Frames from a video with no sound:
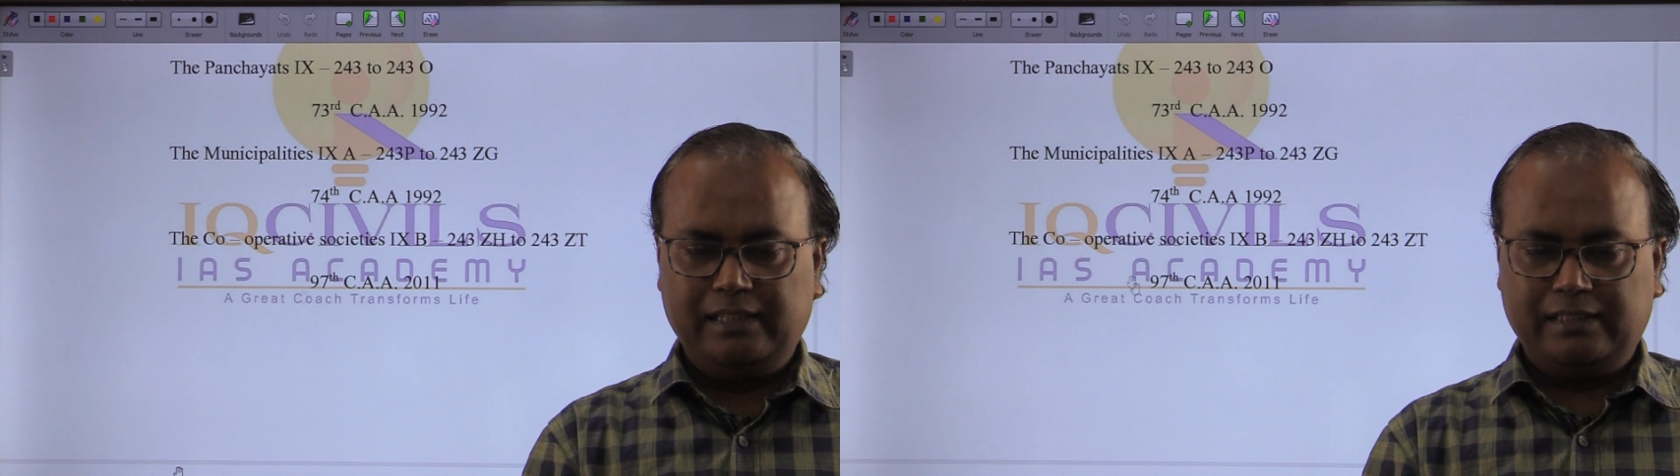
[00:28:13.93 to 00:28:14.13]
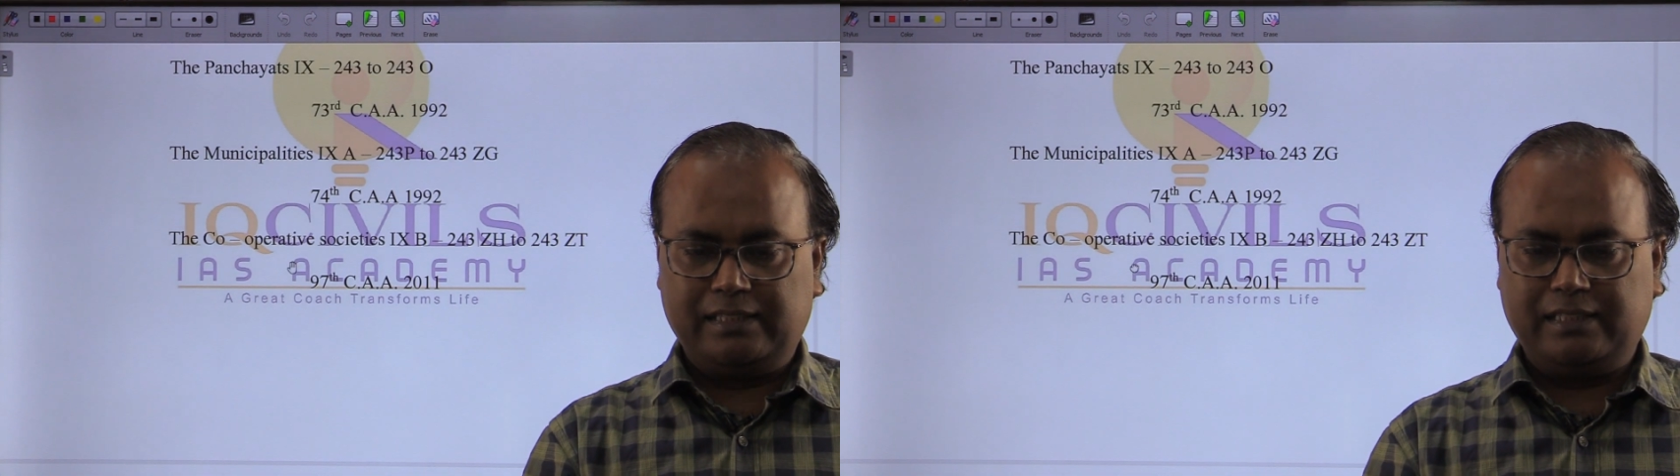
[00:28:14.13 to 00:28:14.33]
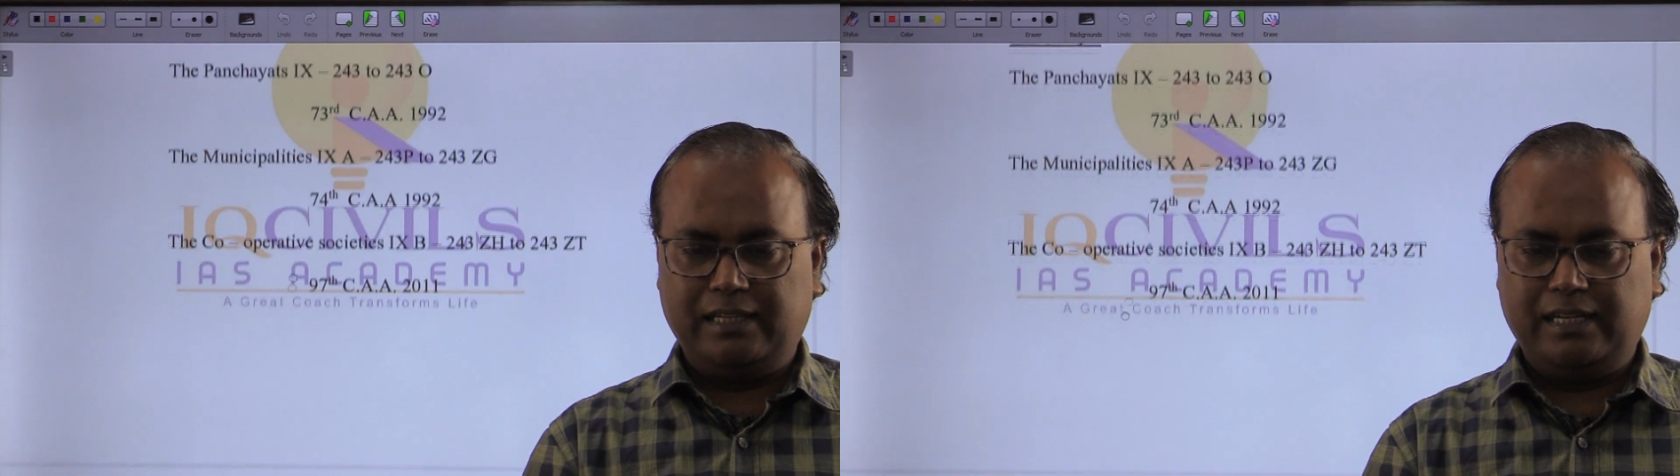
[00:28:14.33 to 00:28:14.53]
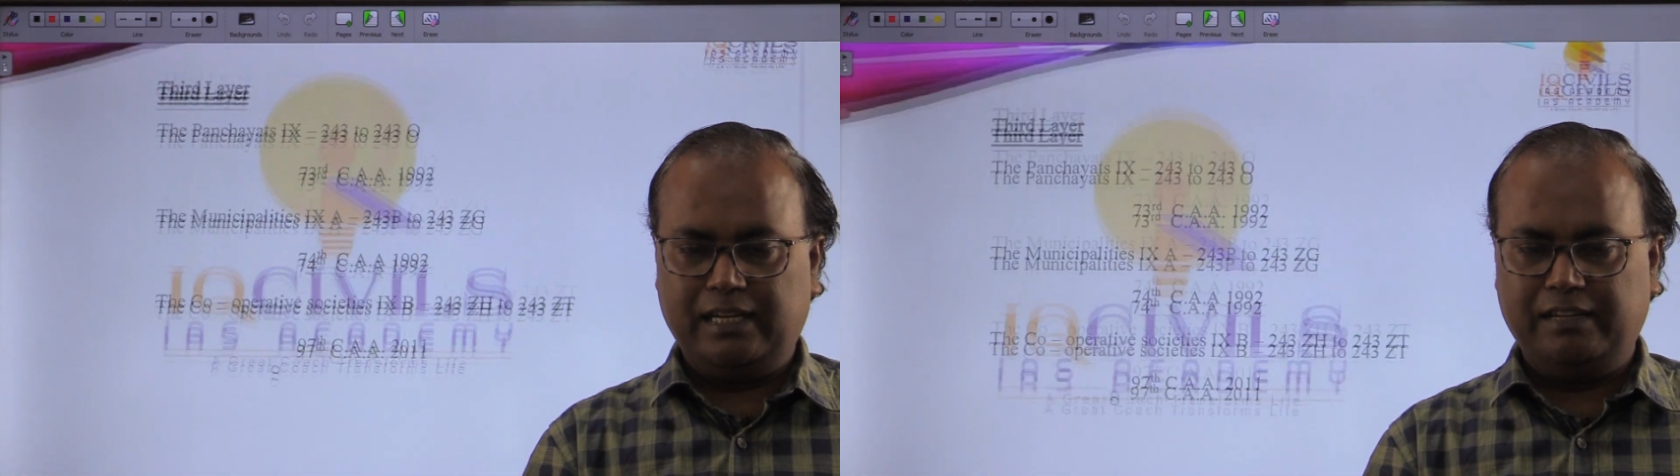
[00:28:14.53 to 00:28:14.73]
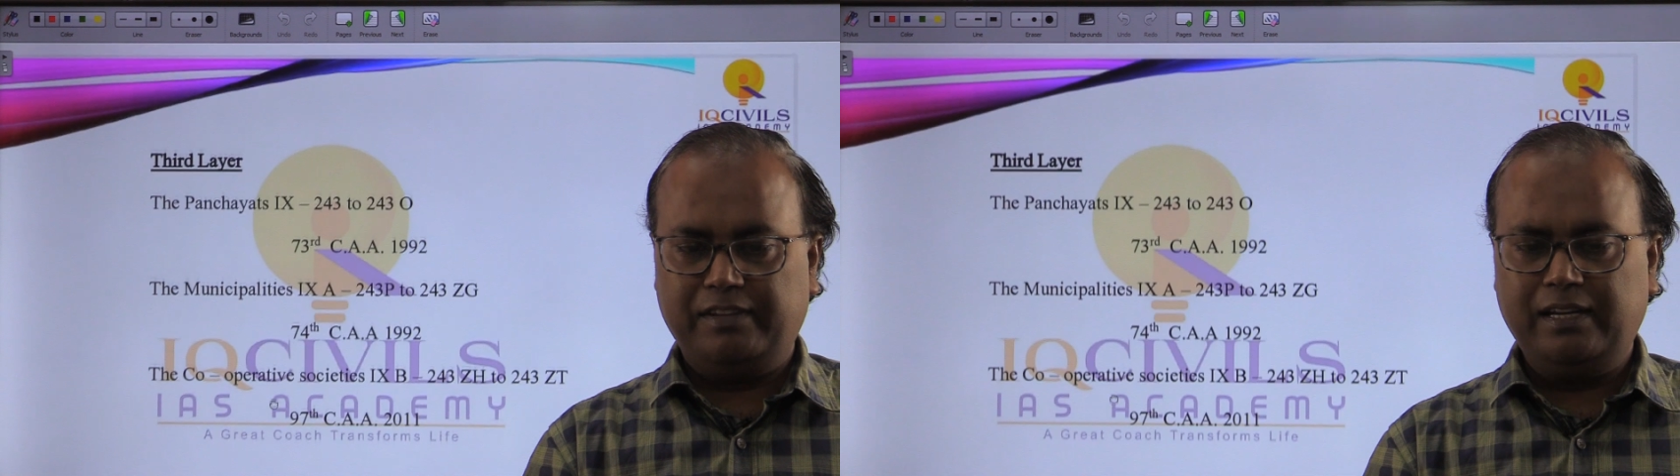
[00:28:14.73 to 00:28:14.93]
the third
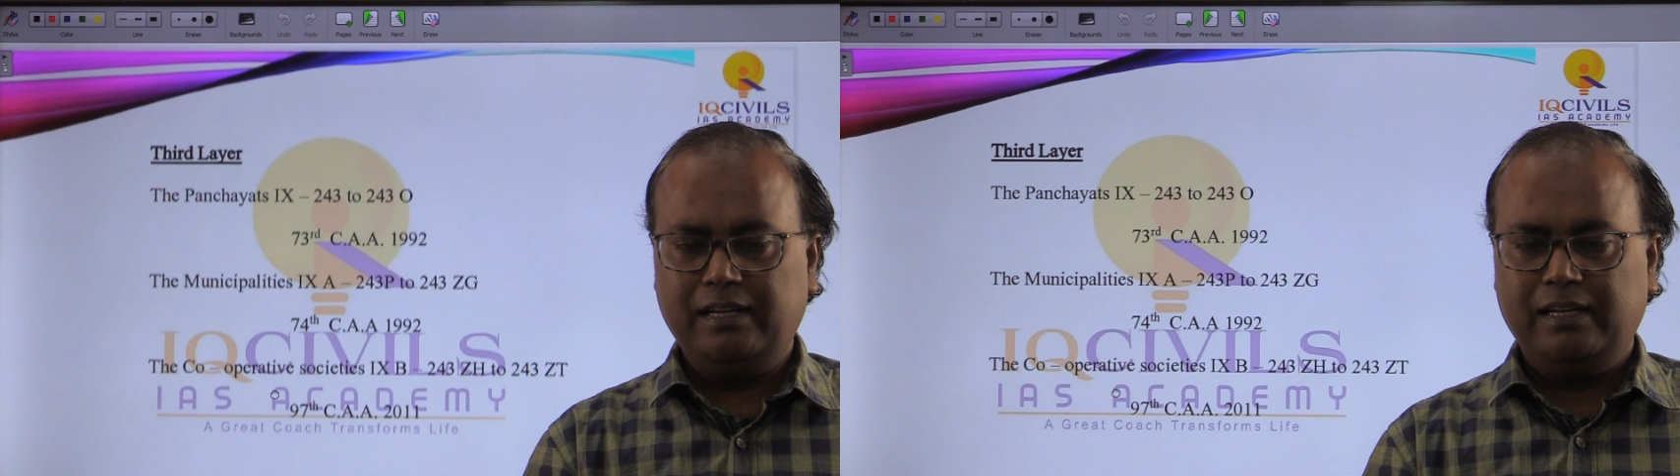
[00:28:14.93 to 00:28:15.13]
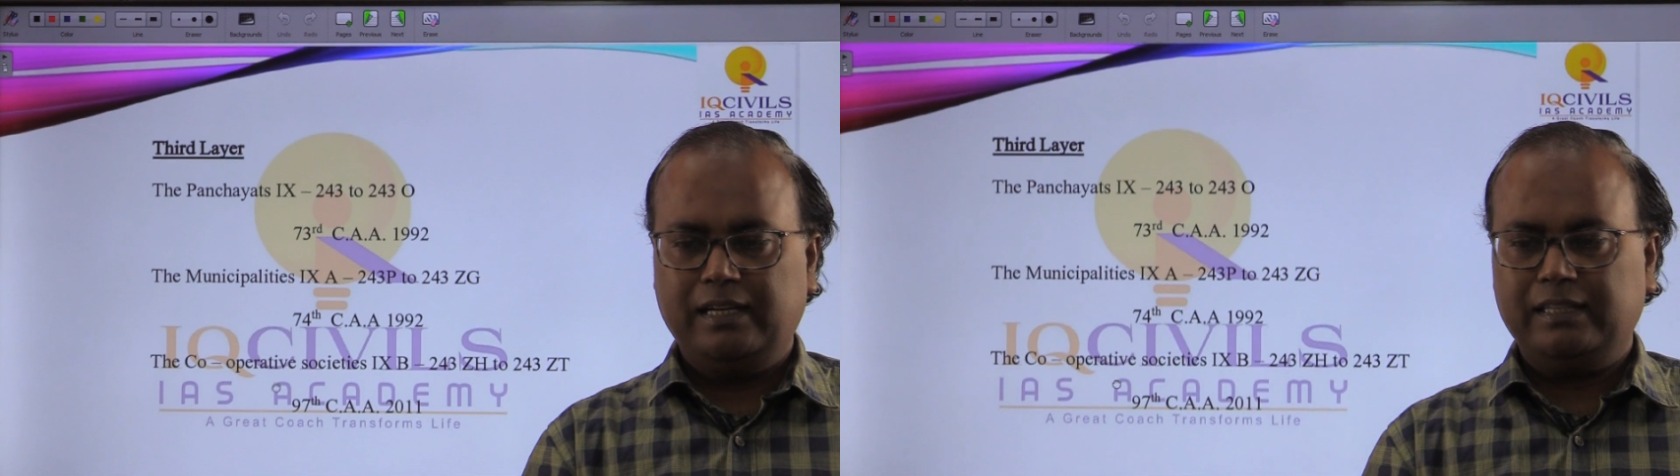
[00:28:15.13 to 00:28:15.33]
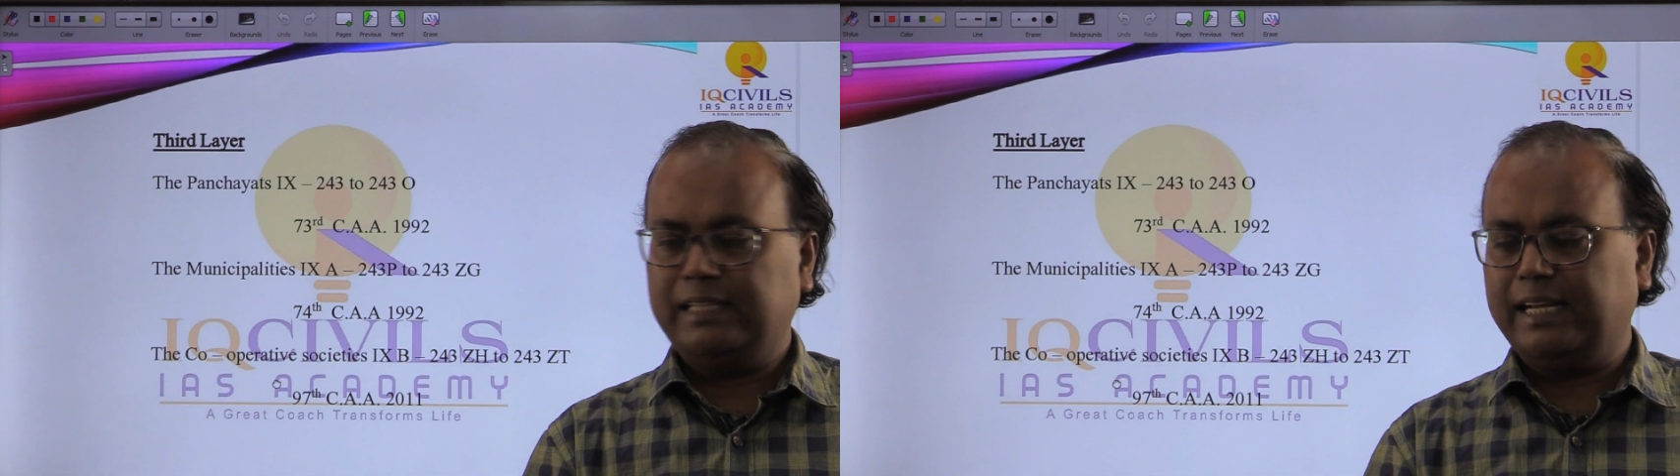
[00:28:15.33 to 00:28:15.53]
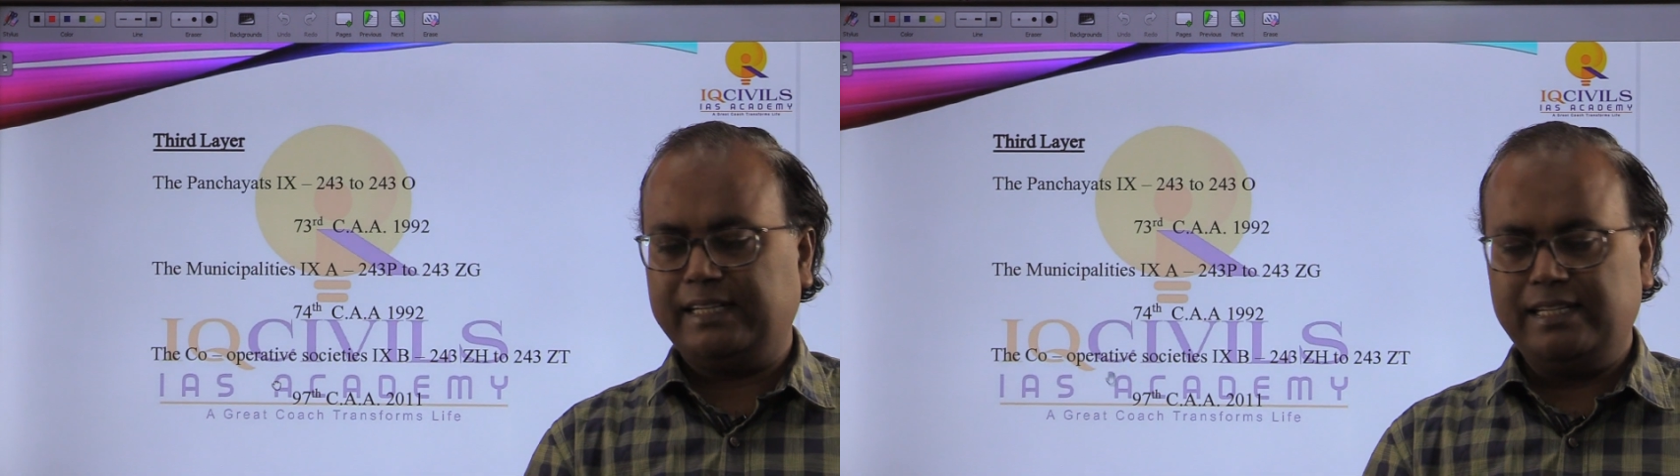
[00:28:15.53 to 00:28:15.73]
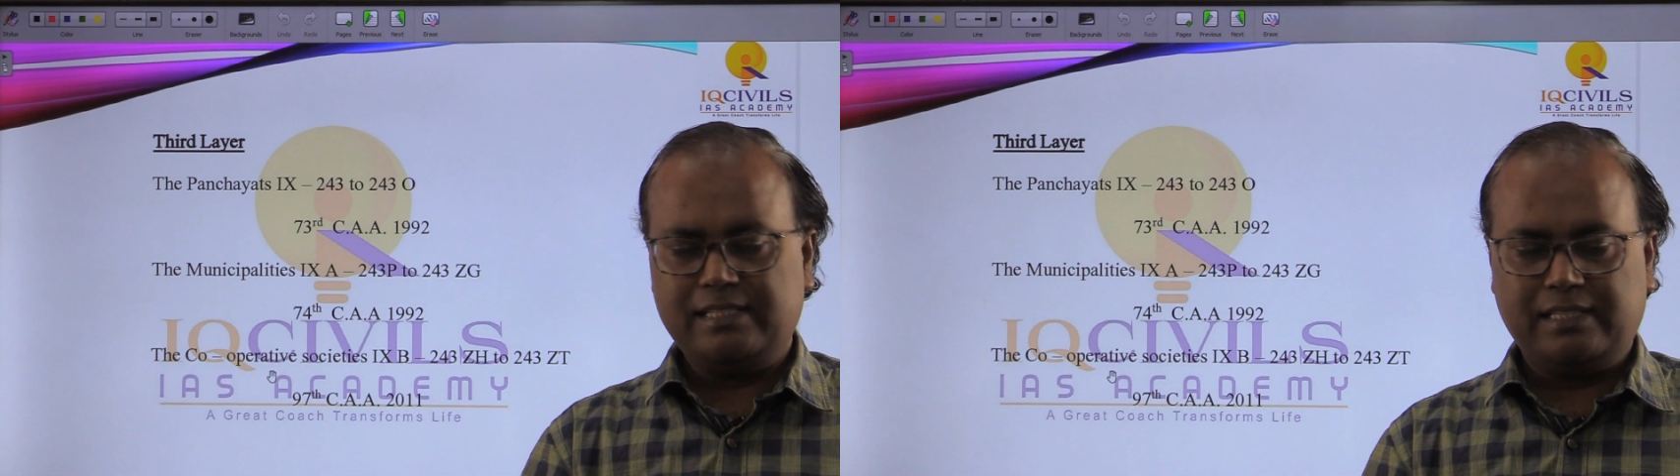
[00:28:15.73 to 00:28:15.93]
level, that
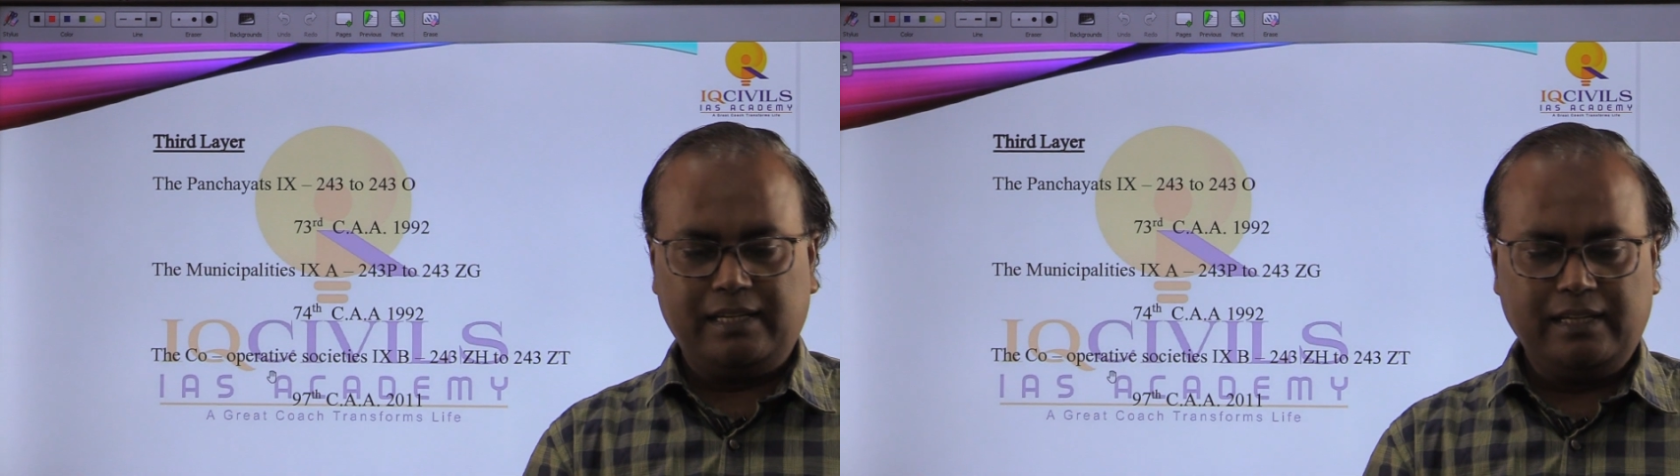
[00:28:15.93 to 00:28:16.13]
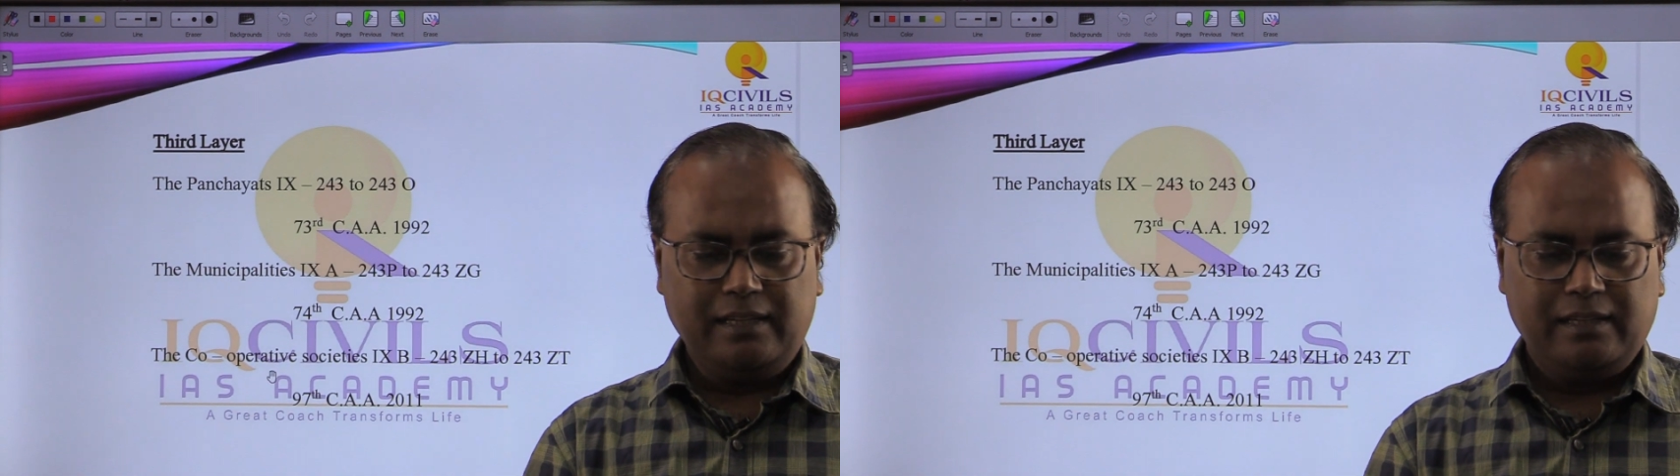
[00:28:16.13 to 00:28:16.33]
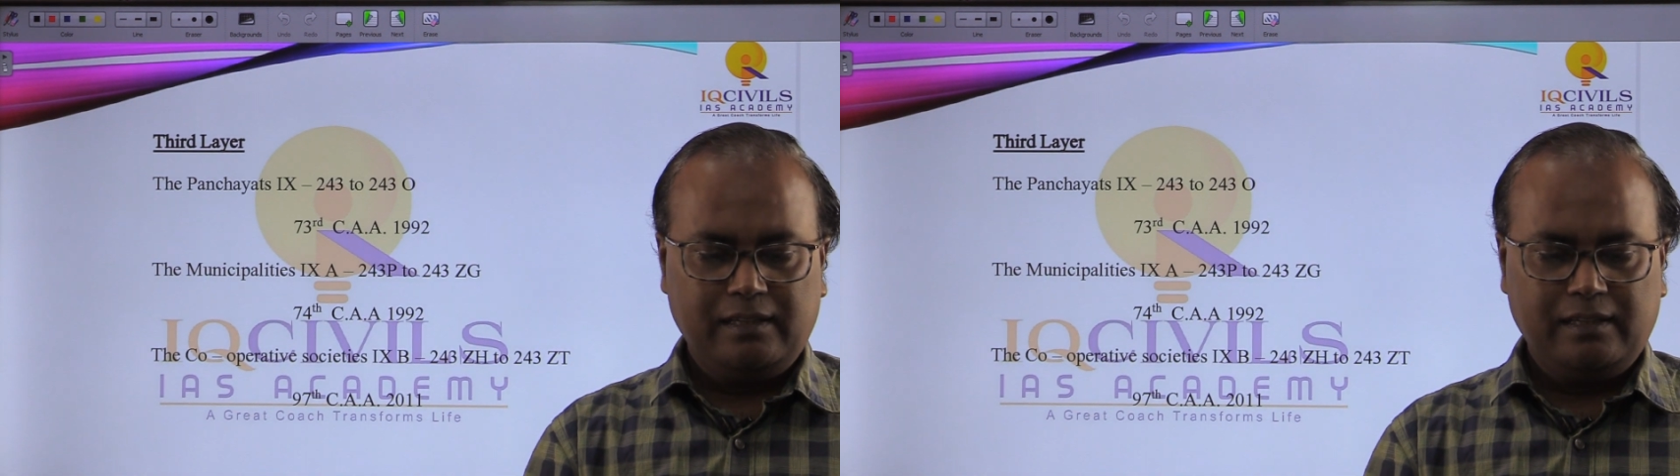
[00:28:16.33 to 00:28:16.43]
is the